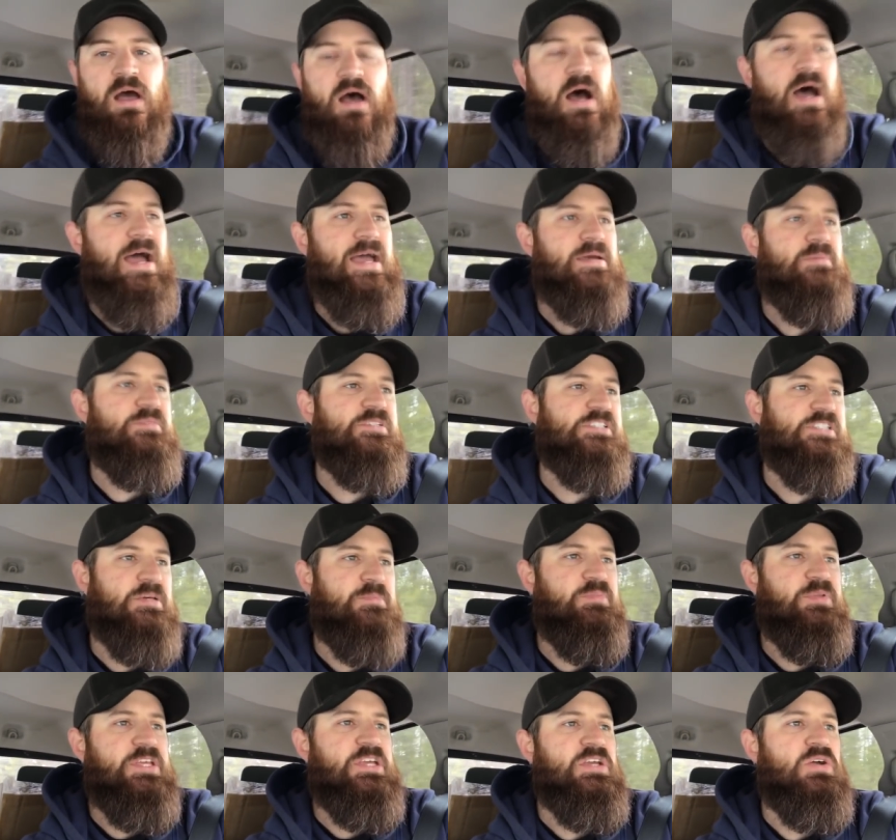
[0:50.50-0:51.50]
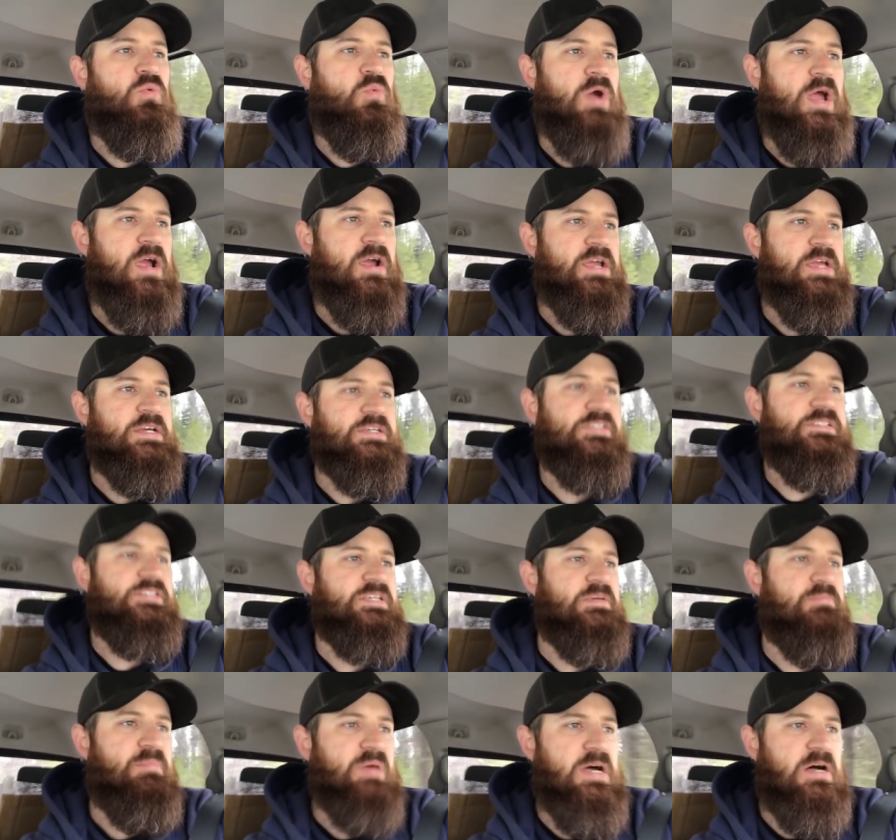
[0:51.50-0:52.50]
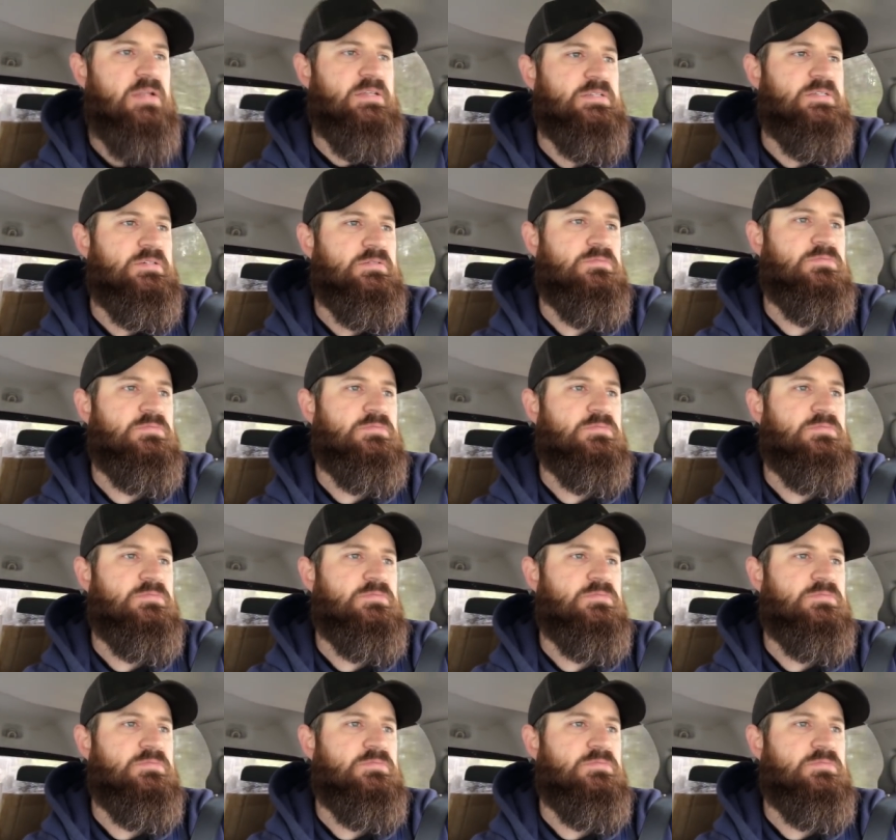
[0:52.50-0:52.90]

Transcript: I am simply wearing a seatbelt